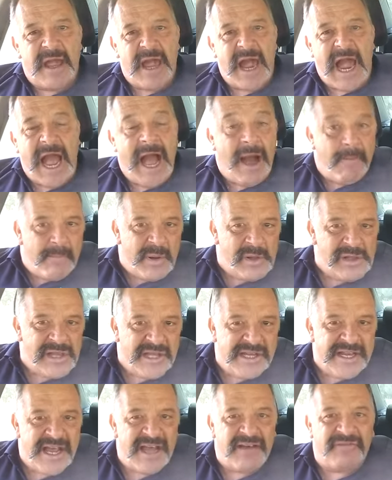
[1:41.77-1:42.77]

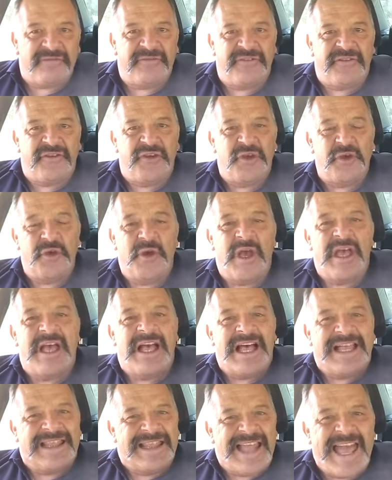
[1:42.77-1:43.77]
humble enough to
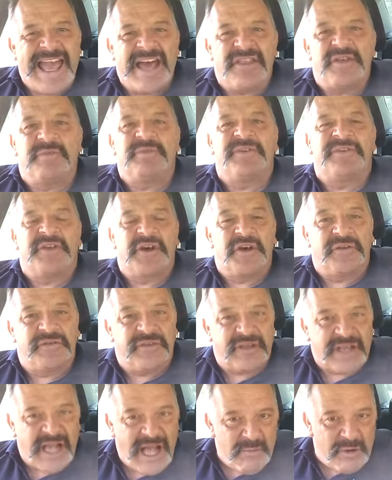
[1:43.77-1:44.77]
allow themselves
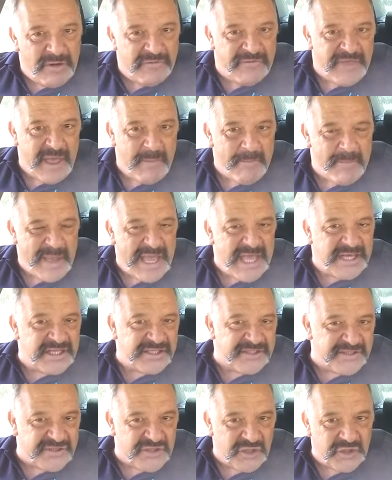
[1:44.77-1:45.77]
to come off that
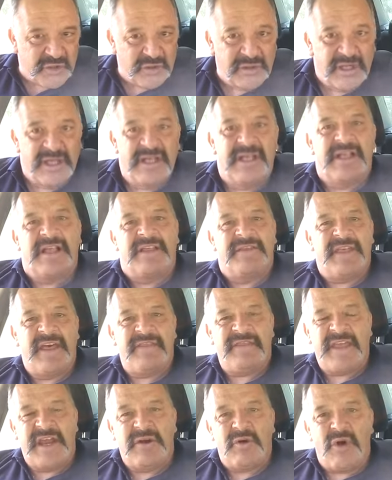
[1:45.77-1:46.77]
pedestal
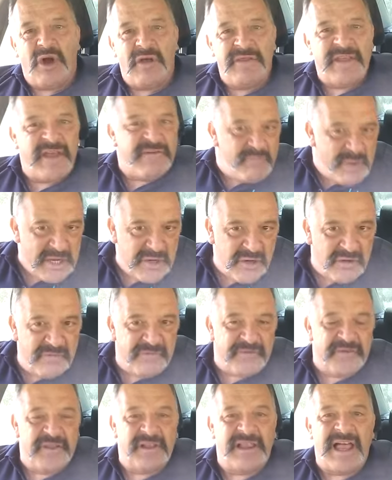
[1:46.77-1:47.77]
that they're on, they've been
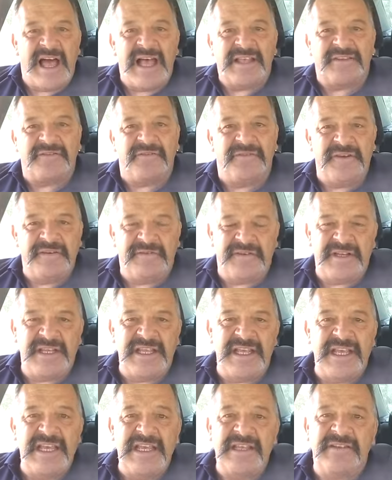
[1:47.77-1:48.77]
on for the last
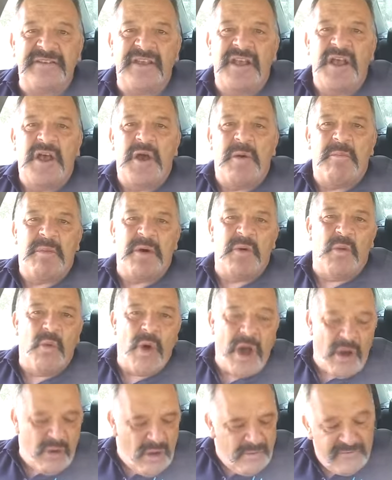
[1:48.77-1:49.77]
50 years. But
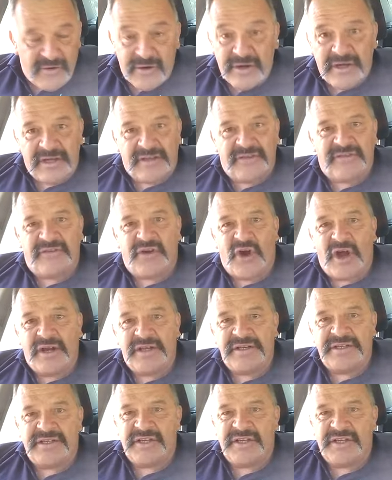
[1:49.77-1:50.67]
whoa, I'm very excited,